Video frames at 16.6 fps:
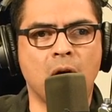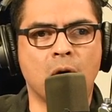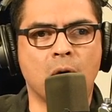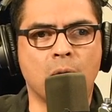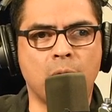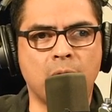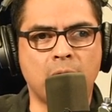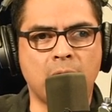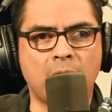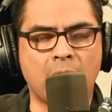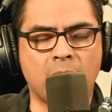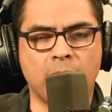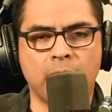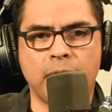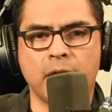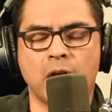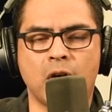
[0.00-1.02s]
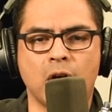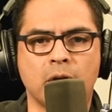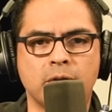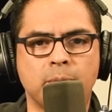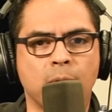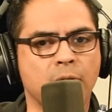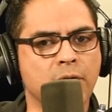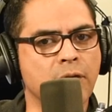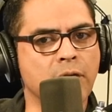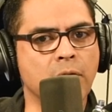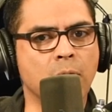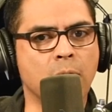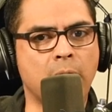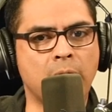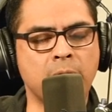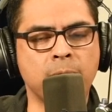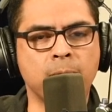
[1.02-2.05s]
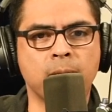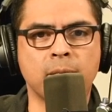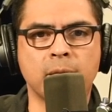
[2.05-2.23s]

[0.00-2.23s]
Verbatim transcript: or everything comes bundled in one.